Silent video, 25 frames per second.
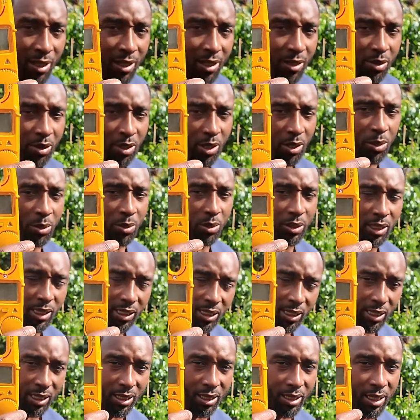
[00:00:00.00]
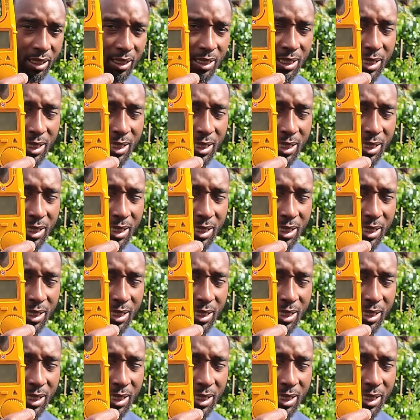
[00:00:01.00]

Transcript: So this is the